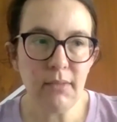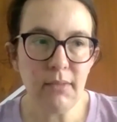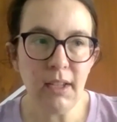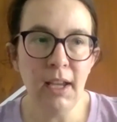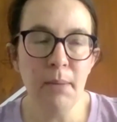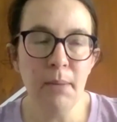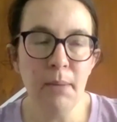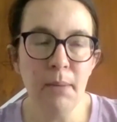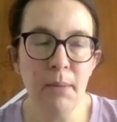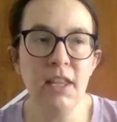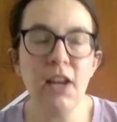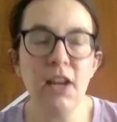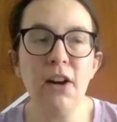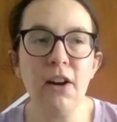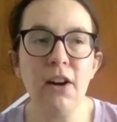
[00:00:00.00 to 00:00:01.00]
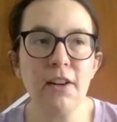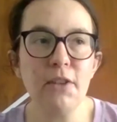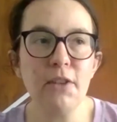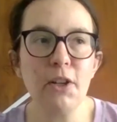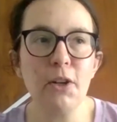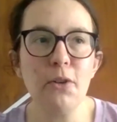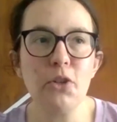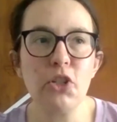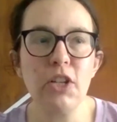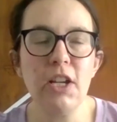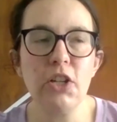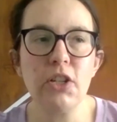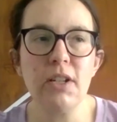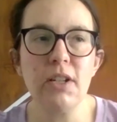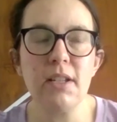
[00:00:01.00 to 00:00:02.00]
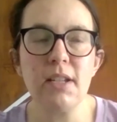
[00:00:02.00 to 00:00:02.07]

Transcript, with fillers: And the art of negotiation is